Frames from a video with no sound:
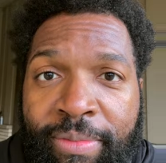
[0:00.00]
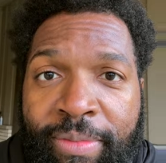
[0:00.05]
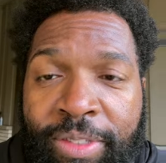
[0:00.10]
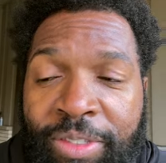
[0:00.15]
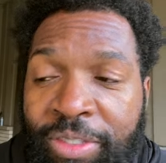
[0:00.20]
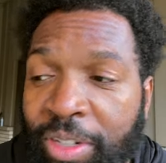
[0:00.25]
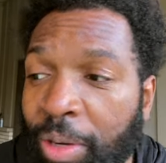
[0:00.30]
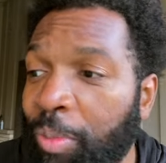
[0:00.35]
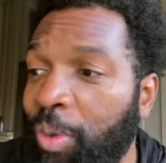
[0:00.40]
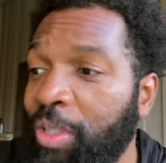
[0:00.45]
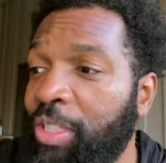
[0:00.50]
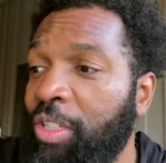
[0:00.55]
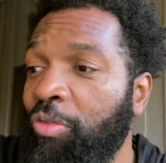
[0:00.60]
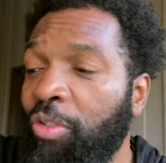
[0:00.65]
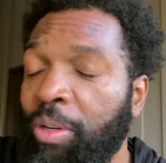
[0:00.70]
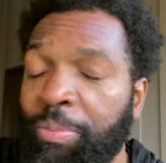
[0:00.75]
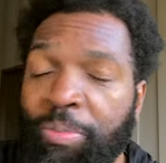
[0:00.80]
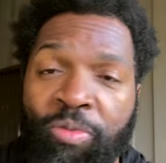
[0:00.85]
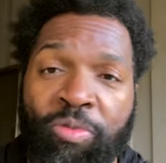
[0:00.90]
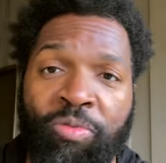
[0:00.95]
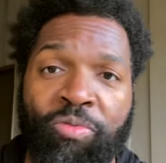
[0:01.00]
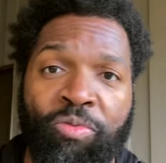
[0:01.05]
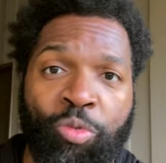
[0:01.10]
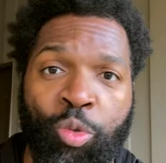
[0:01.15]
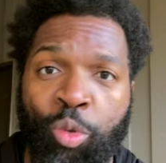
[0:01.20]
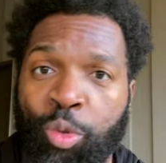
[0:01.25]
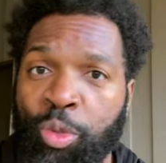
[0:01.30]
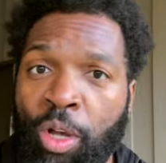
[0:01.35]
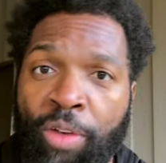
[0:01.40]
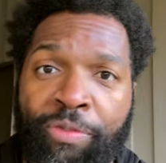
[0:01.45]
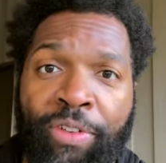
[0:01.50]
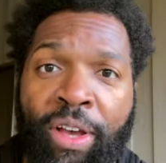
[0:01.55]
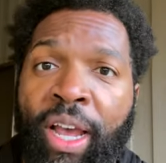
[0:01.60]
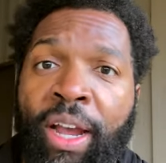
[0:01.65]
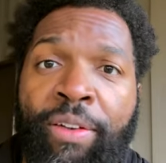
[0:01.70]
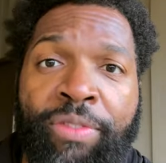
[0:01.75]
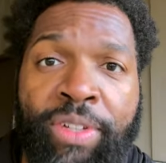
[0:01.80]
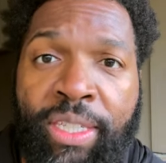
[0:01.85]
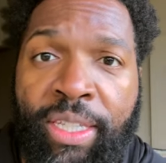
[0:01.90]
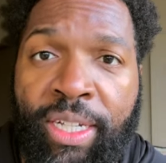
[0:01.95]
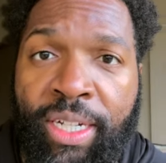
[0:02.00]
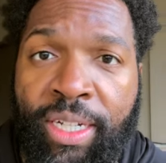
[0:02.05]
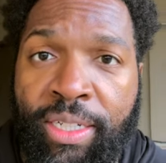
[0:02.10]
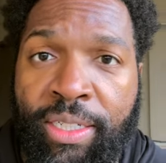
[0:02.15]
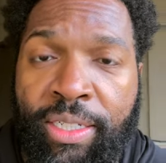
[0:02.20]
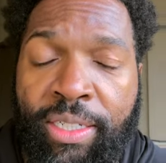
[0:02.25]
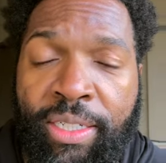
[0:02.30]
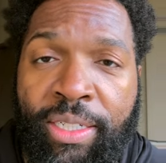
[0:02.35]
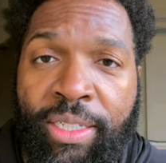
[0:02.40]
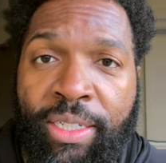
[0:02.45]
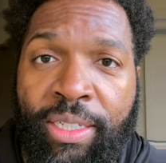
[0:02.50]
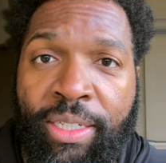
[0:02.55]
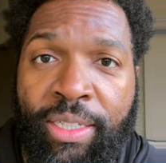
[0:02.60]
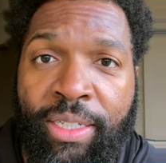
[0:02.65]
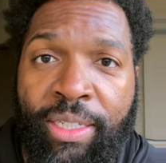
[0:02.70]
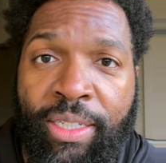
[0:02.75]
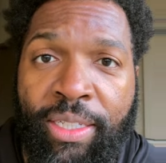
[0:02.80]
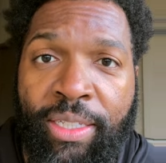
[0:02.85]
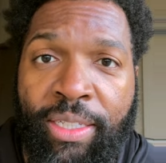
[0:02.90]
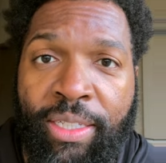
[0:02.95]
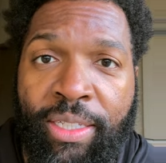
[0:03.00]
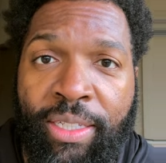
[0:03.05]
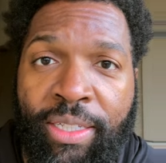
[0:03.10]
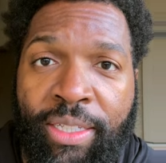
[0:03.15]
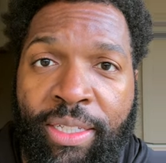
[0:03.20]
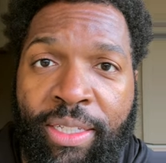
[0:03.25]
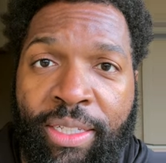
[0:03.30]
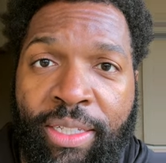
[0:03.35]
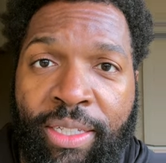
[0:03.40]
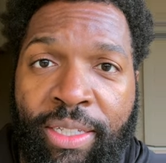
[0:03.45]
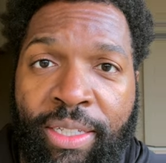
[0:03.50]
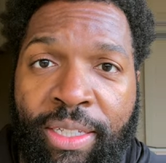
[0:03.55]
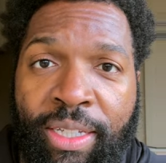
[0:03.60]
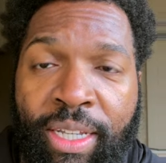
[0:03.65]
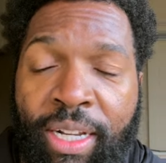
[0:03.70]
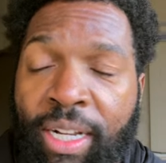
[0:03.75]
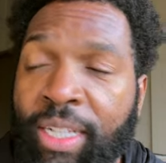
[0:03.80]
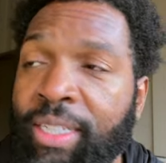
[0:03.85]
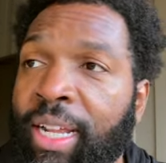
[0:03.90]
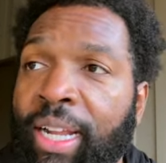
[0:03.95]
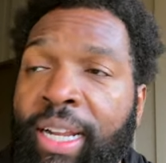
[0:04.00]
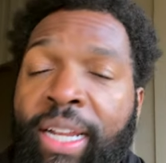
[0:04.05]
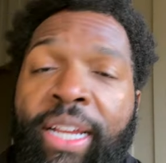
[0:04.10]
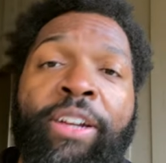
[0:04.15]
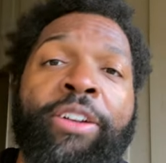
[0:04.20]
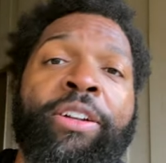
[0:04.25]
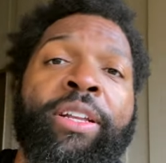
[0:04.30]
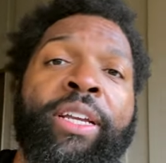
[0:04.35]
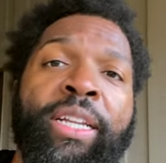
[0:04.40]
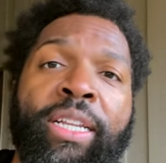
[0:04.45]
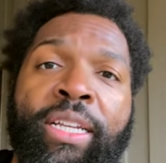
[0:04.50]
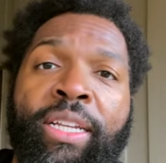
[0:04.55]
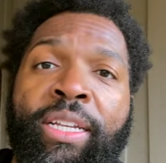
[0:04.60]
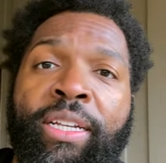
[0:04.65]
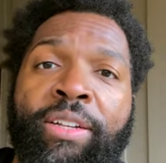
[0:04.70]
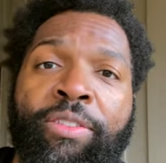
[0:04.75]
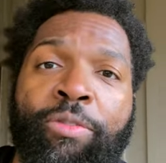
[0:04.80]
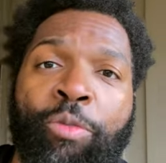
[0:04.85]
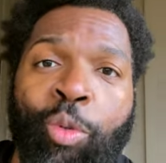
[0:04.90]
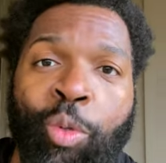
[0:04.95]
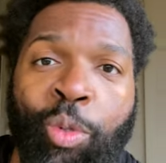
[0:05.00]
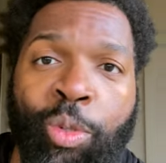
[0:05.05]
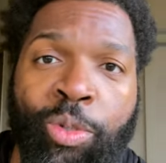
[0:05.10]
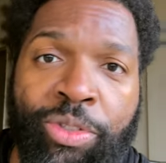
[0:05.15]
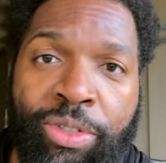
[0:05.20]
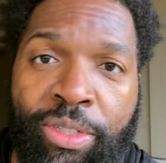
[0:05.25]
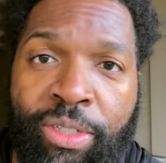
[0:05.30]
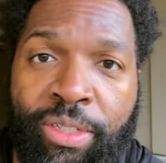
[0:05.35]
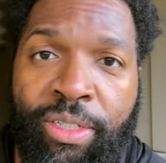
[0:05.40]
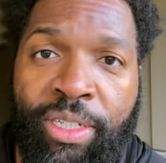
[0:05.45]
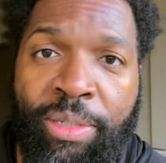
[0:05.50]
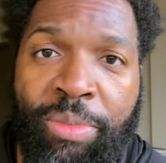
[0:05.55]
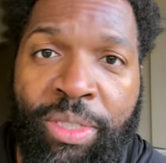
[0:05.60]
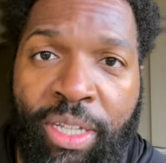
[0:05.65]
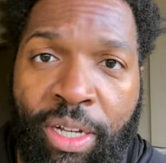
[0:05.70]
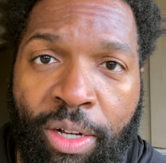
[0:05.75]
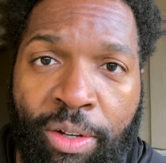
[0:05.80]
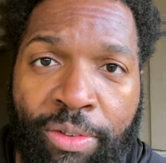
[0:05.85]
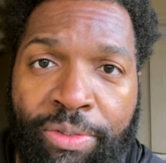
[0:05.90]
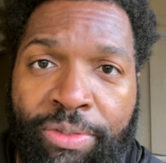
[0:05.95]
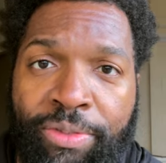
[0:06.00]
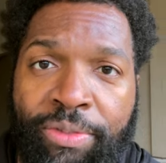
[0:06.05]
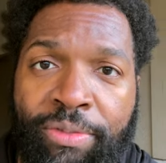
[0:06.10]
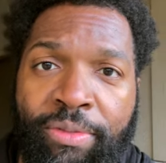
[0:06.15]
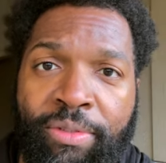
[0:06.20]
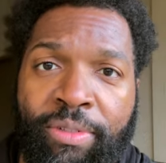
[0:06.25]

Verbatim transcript: Trump wants to rip rules off of everything. He doesn't adhere to any rules himself.